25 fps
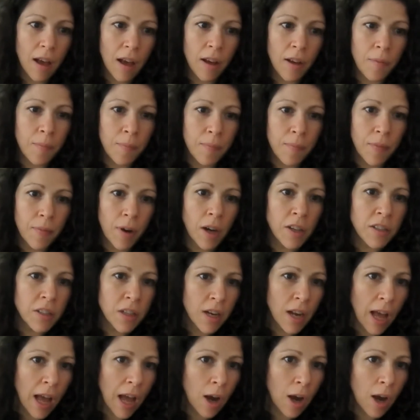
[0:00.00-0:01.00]
I
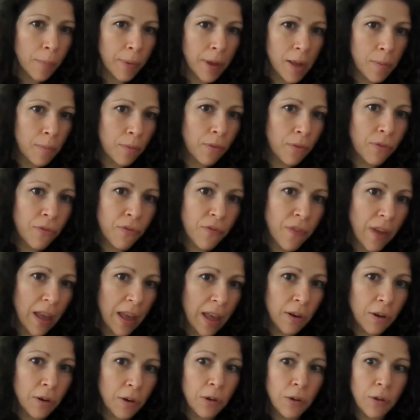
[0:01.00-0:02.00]
don't know how people
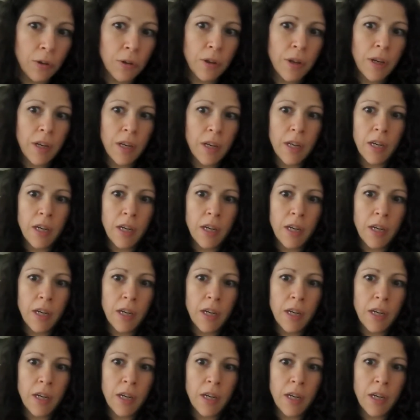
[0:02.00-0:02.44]
feel